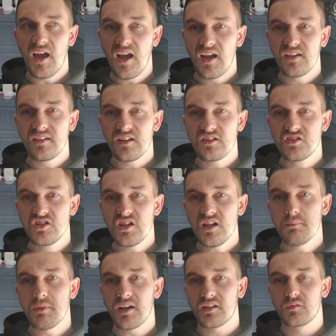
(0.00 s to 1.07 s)
and
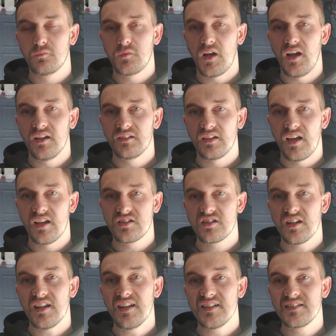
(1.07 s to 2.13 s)
G-Max Vine
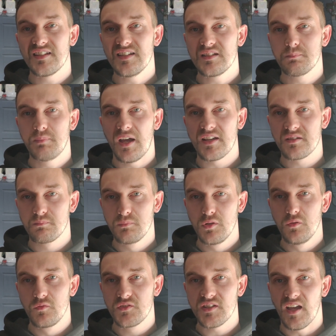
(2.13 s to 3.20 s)
Lash is its best
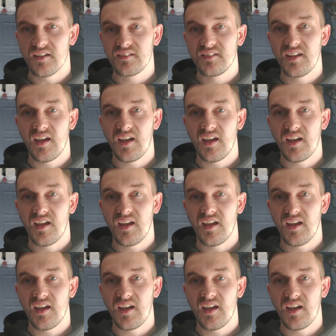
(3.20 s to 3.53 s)
moveset.